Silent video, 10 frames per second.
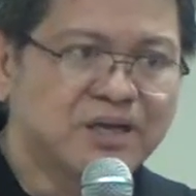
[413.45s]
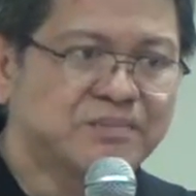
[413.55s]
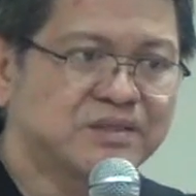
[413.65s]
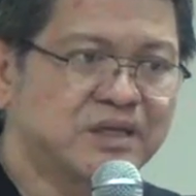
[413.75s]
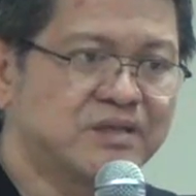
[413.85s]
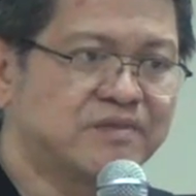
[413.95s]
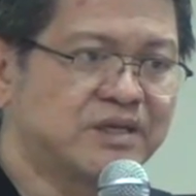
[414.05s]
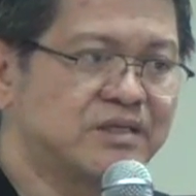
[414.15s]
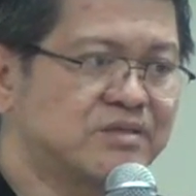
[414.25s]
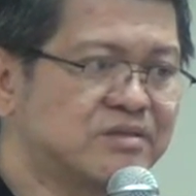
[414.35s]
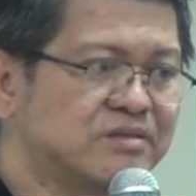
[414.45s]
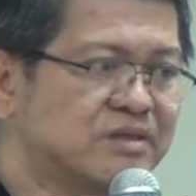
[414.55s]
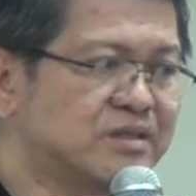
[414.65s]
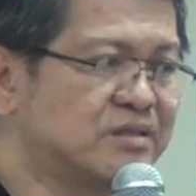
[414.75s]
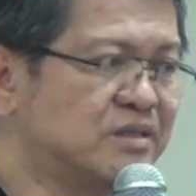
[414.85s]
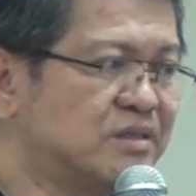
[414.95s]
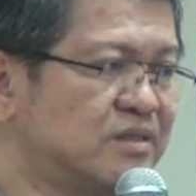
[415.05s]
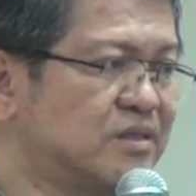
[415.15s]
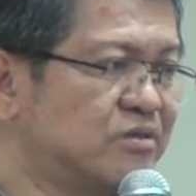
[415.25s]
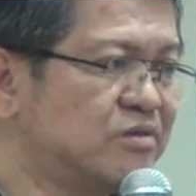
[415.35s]
Thomas Alva Edison
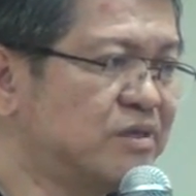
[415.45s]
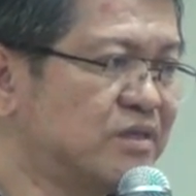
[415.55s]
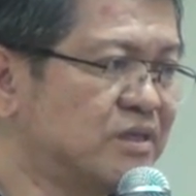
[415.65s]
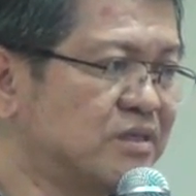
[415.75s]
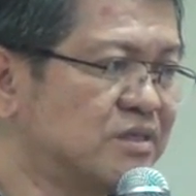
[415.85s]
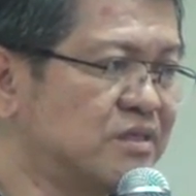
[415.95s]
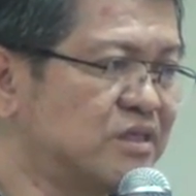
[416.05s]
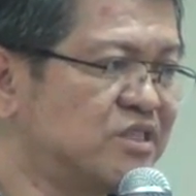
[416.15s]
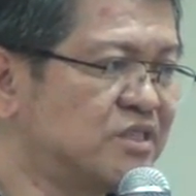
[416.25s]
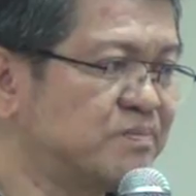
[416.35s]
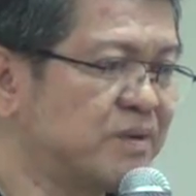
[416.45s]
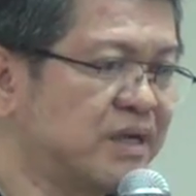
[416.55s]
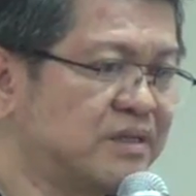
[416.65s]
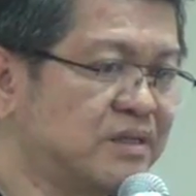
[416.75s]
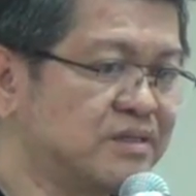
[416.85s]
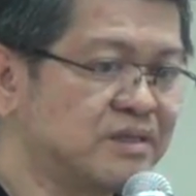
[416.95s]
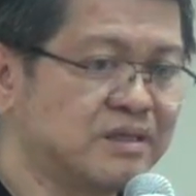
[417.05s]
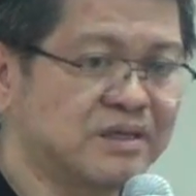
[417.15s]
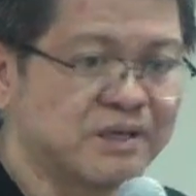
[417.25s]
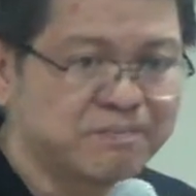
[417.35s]
succeeded in doing this despite his
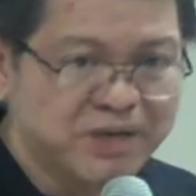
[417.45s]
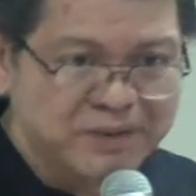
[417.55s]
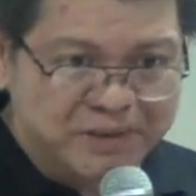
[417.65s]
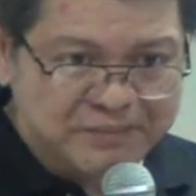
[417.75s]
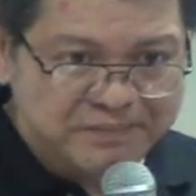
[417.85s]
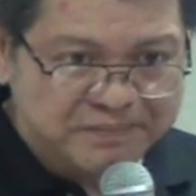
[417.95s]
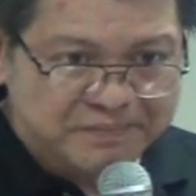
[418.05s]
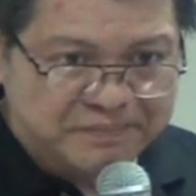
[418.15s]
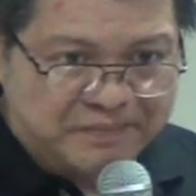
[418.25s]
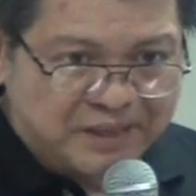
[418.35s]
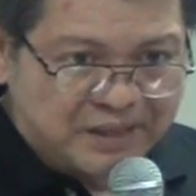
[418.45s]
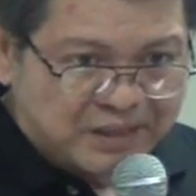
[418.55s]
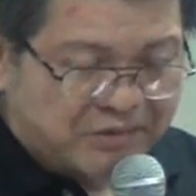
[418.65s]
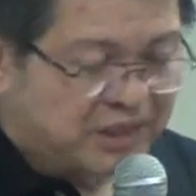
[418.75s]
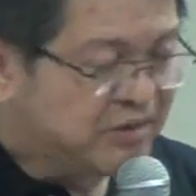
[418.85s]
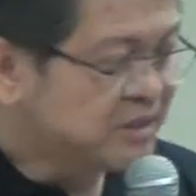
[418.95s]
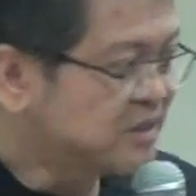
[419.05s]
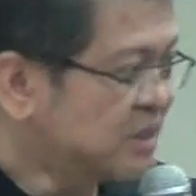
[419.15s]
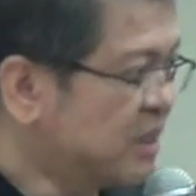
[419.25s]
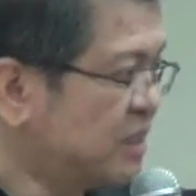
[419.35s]
hearing impairment. While he was
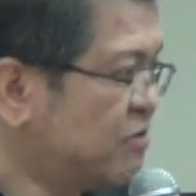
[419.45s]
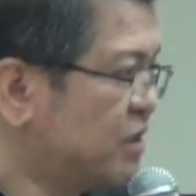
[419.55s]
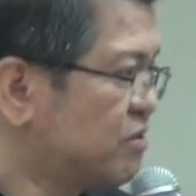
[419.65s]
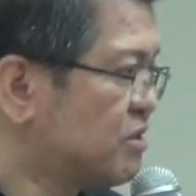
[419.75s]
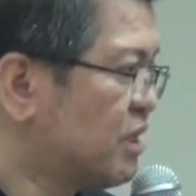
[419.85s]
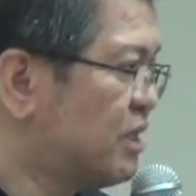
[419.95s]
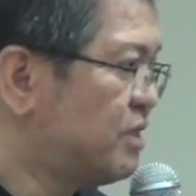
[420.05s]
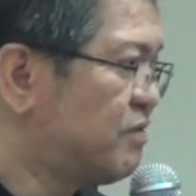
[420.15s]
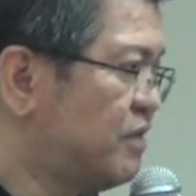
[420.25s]
a child, he went through scarlet